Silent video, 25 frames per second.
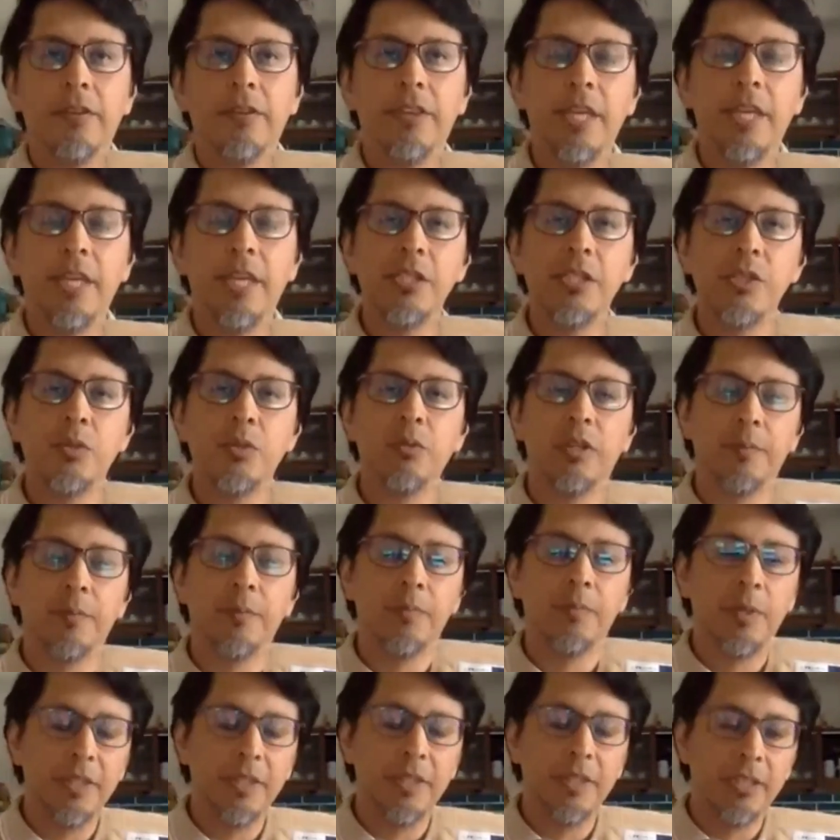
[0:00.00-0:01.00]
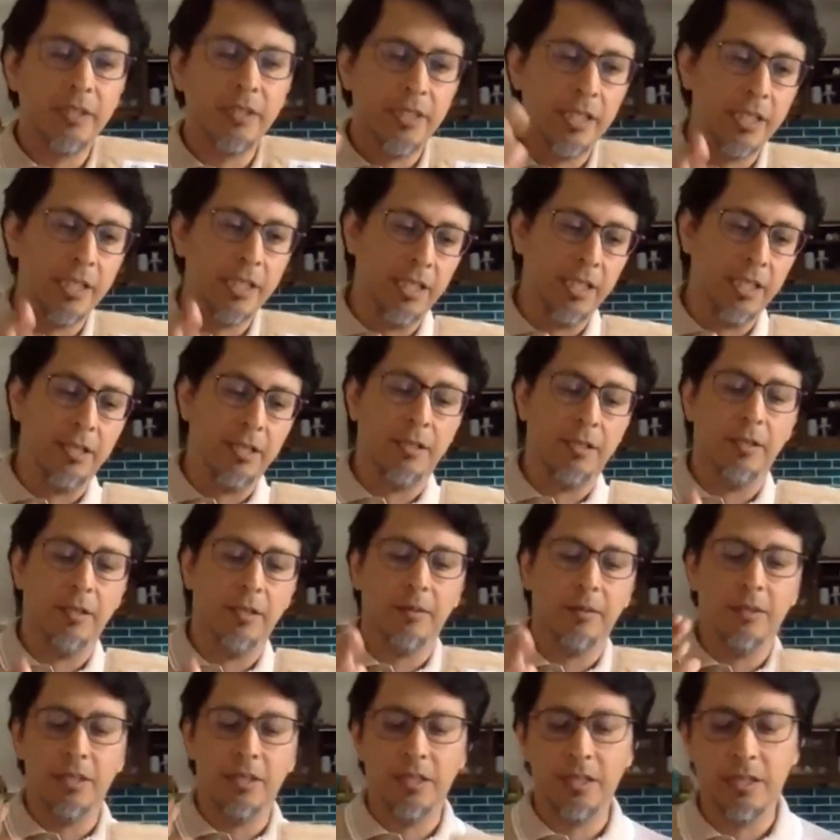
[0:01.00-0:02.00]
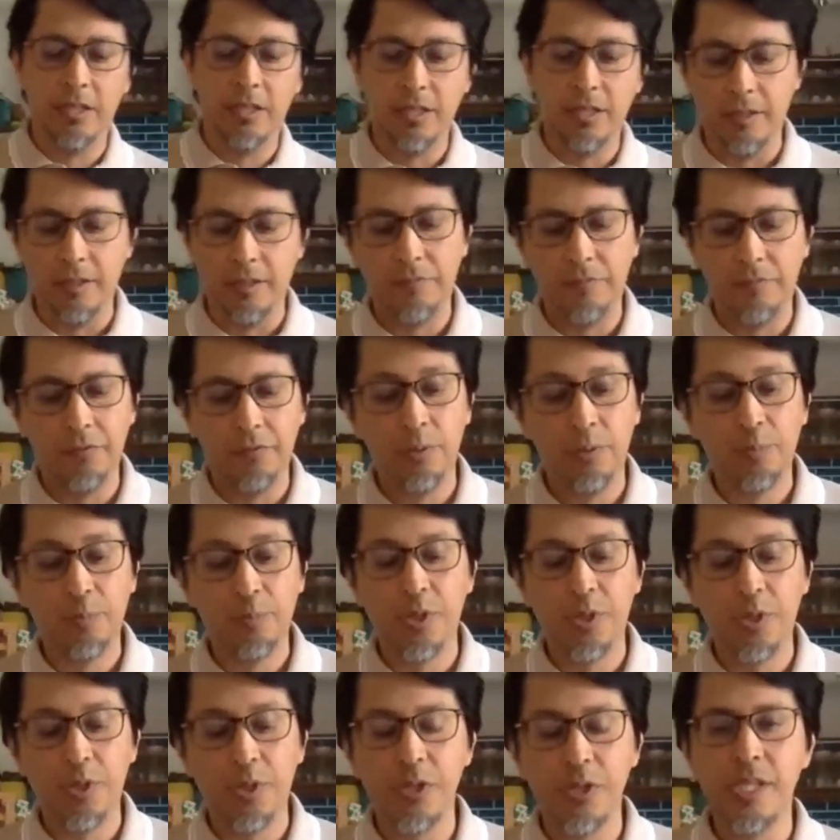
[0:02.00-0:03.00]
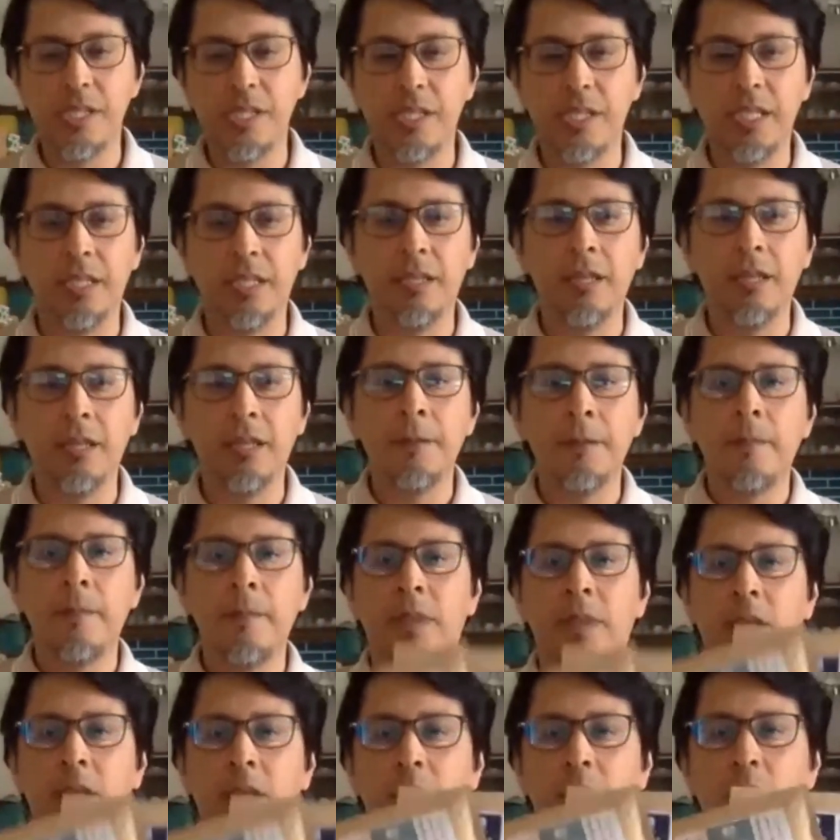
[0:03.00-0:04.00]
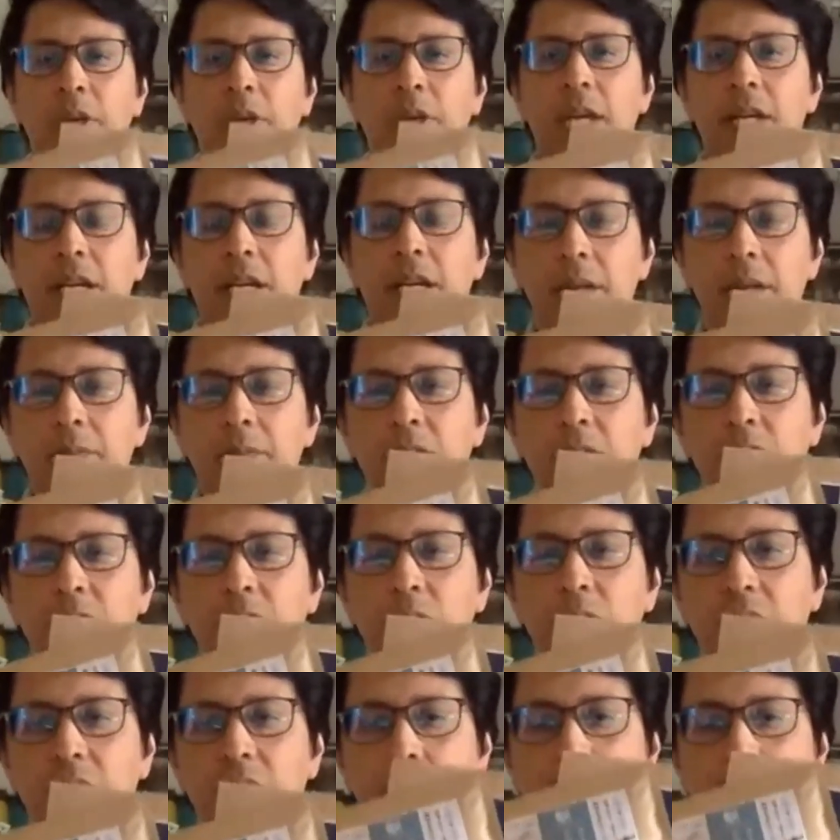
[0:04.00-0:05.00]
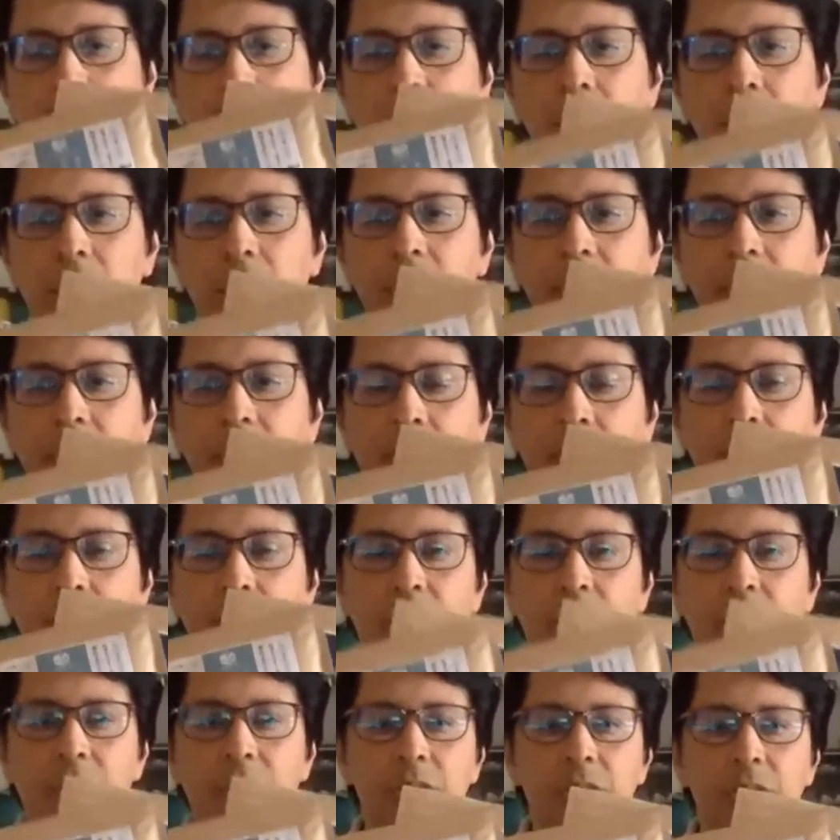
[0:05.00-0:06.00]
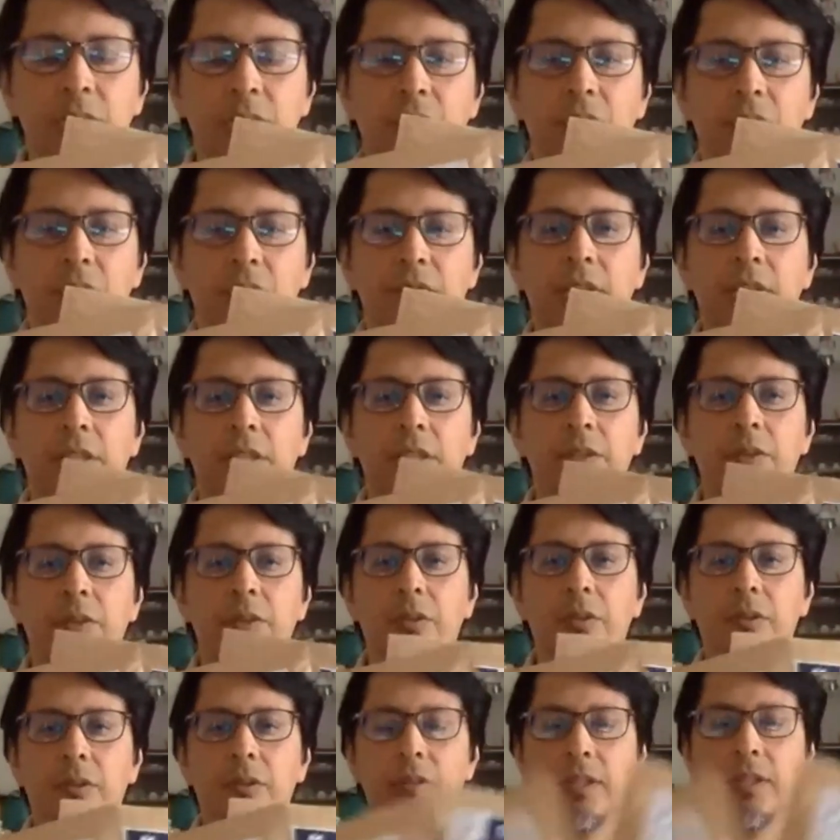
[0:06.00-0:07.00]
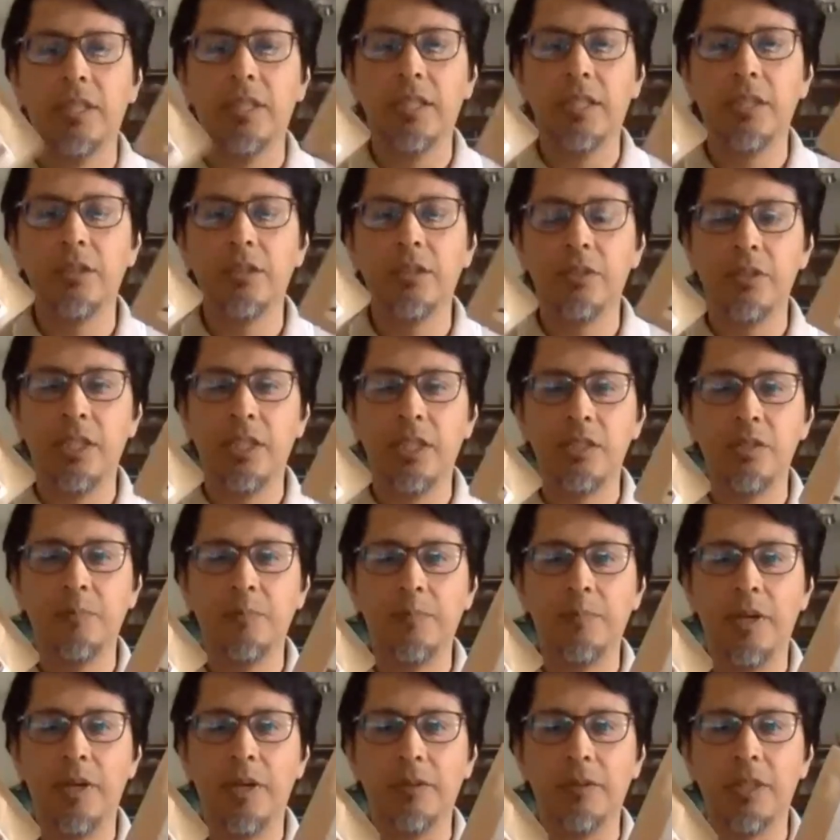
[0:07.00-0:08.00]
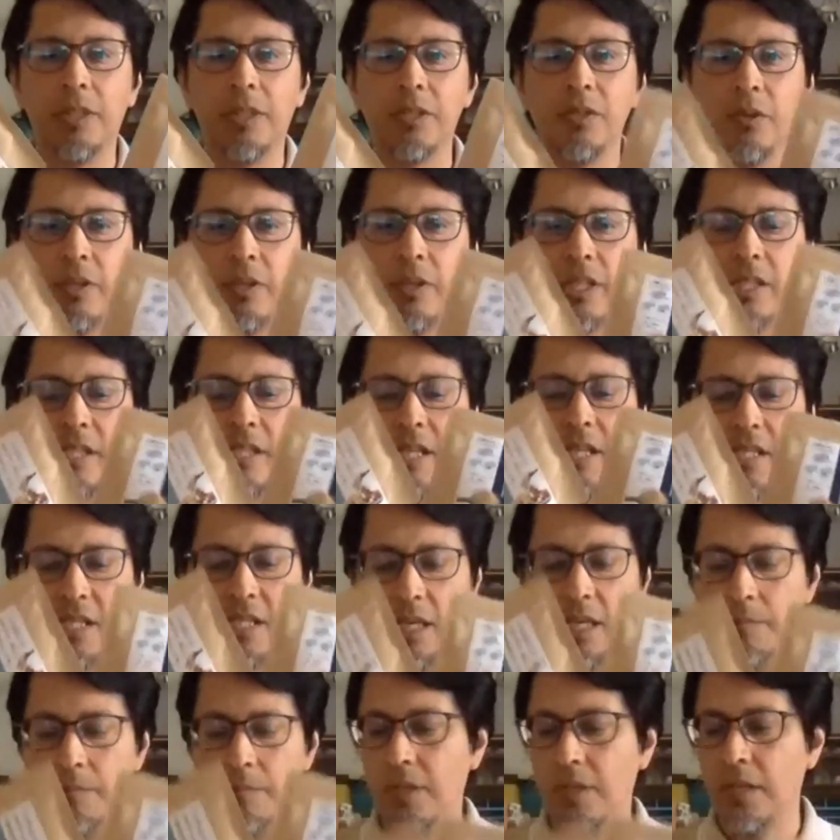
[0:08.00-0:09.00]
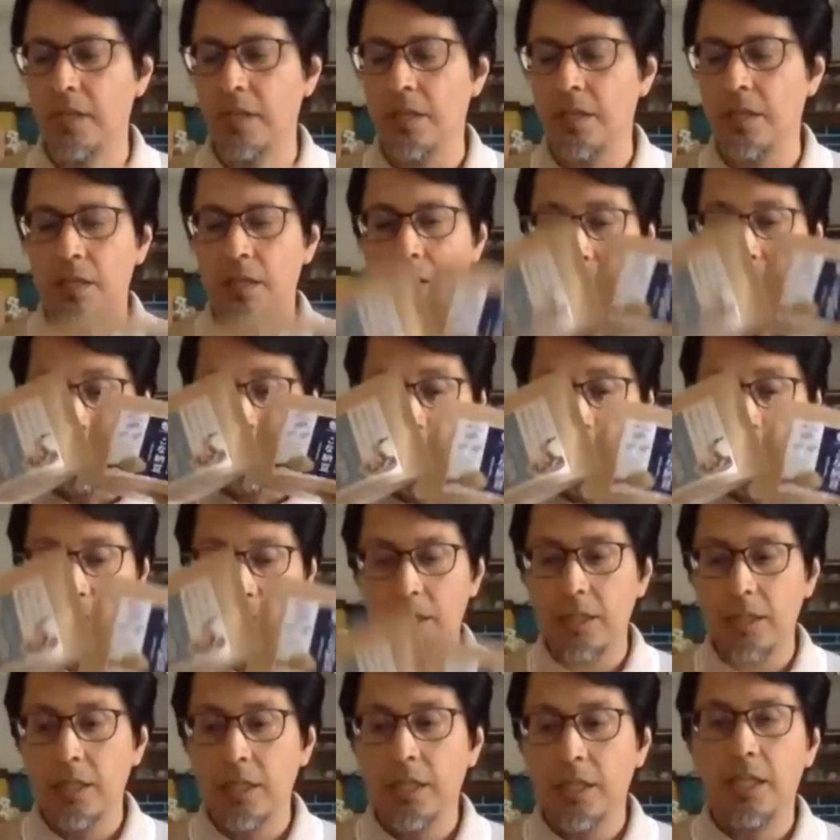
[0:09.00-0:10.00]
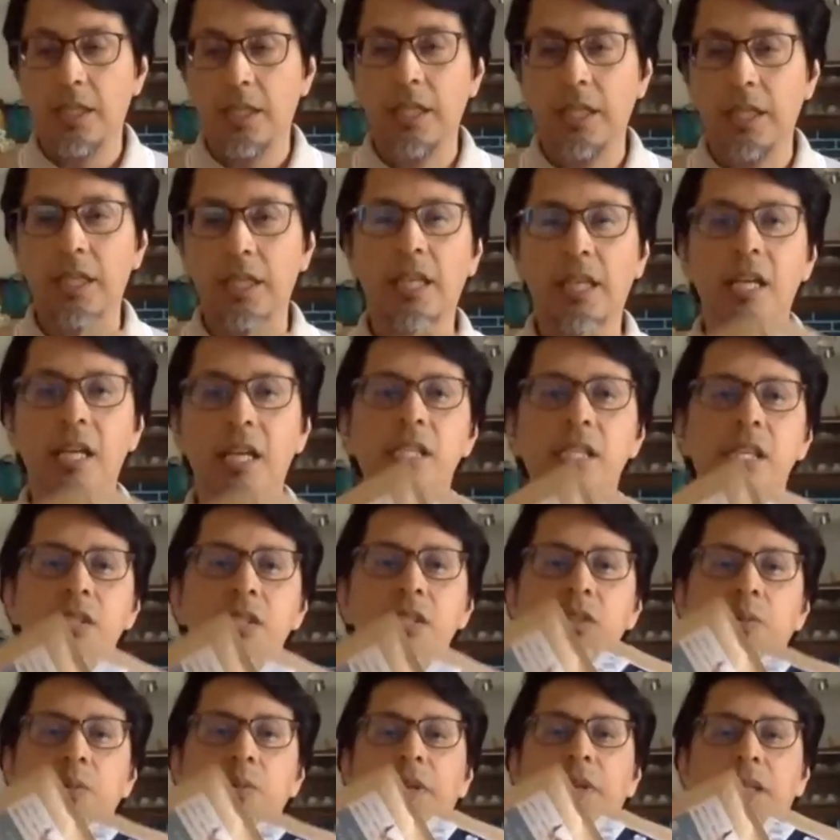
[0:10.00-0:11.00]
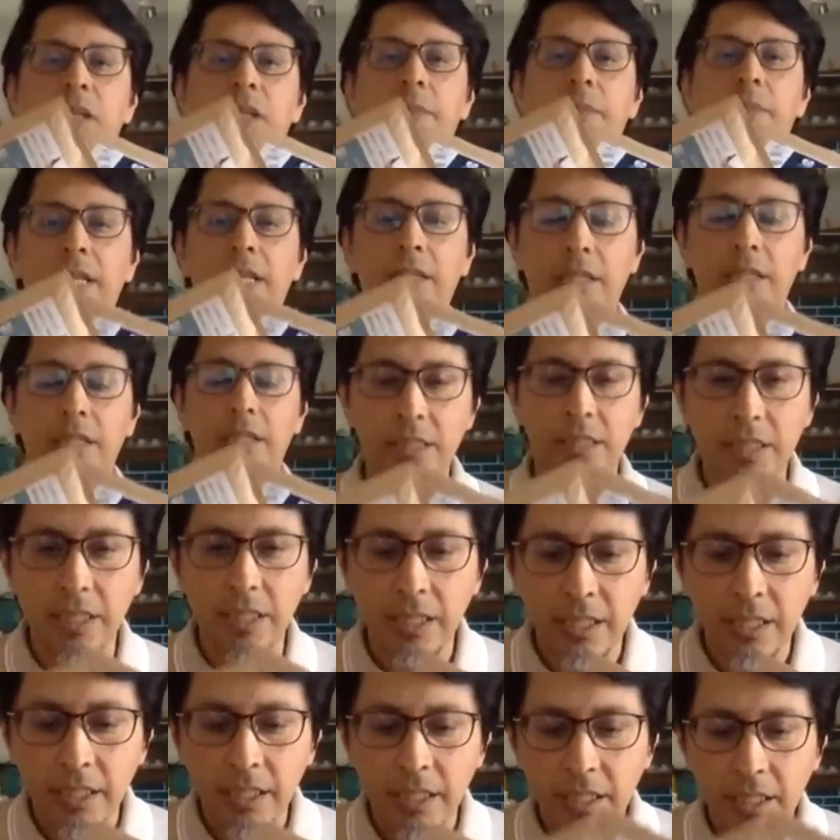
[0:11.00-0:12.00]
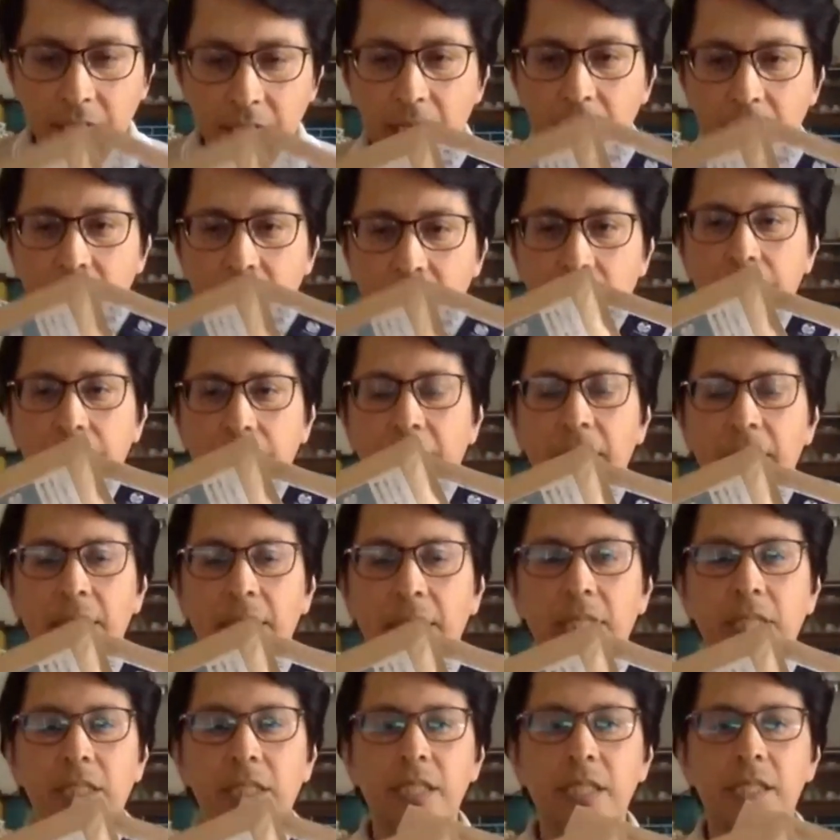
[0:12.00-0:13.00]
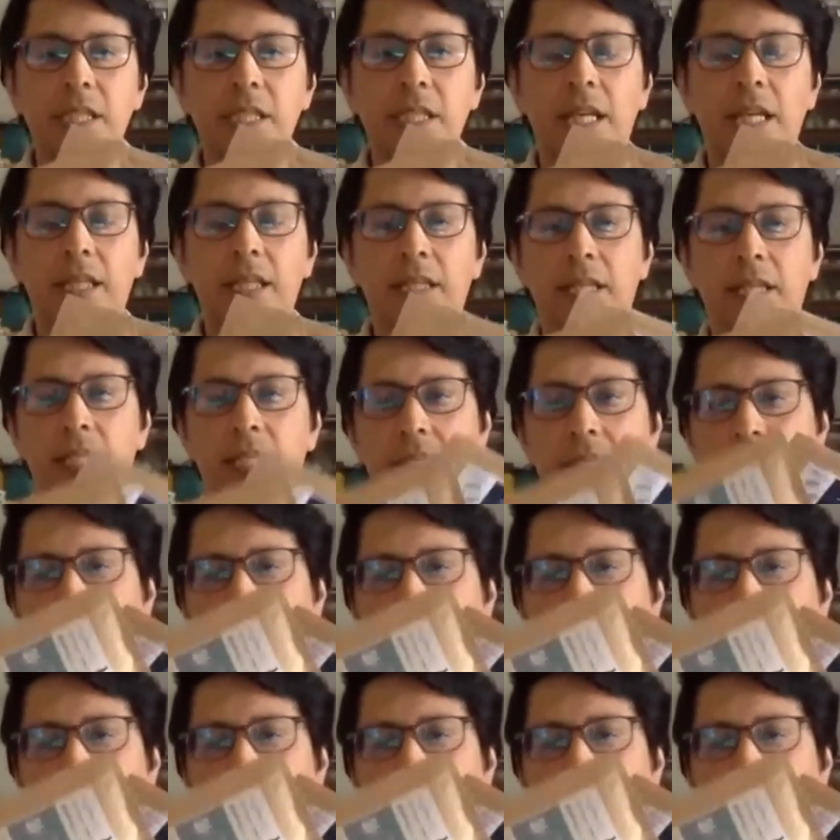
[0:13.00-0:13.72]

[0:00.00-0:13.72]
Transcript: thanks to our proprietary food processing, we are able to keep all the nutrition of natto in our natto powder, so it's the same. But it has a super advantage, and the advantage is that the